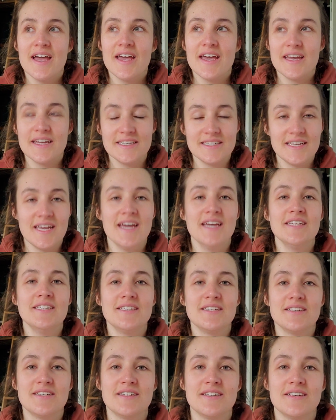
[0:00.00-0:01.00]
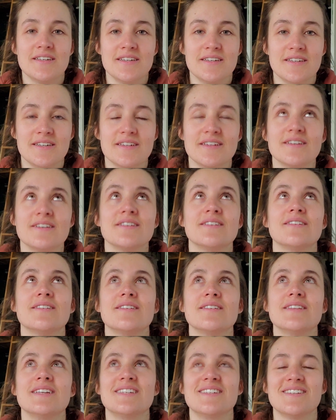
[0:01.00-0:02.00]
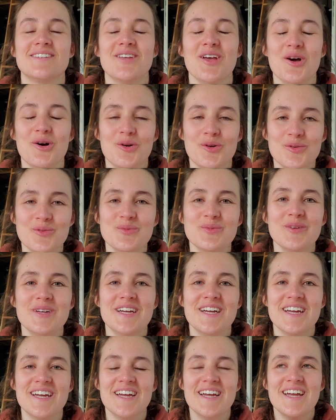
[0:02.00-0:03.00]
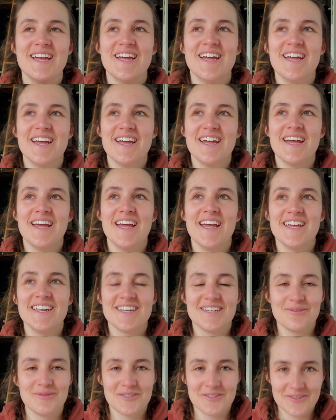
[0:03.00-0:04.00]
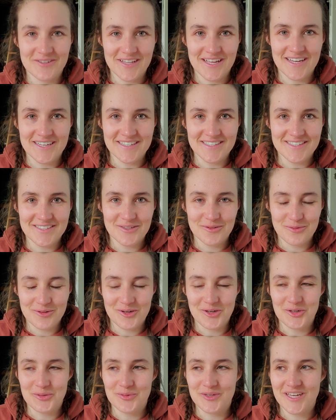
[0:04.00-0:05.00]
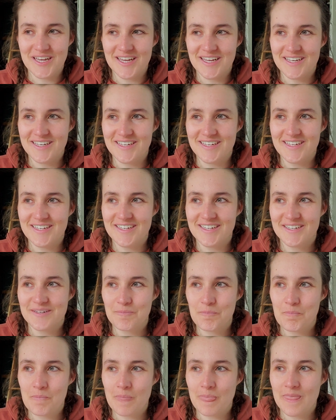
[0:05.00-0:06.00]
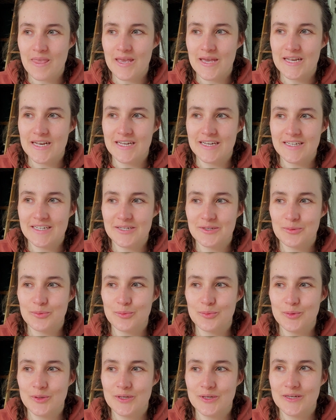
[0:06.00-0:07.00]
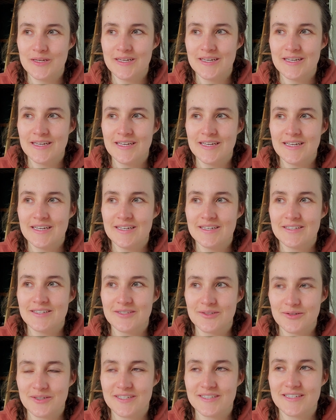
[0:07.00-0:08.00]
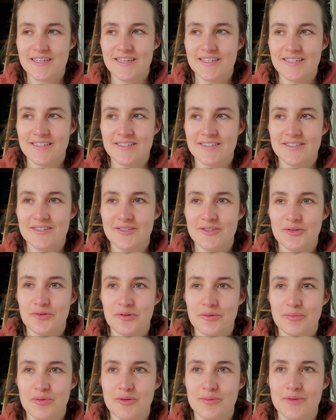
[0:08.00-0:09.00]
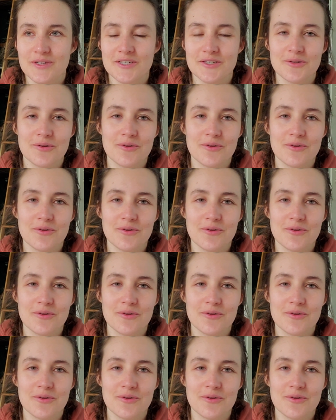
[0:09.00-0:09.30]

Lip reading: And yet, this is home, and I'm so glad to be home again. And I am so excited to implement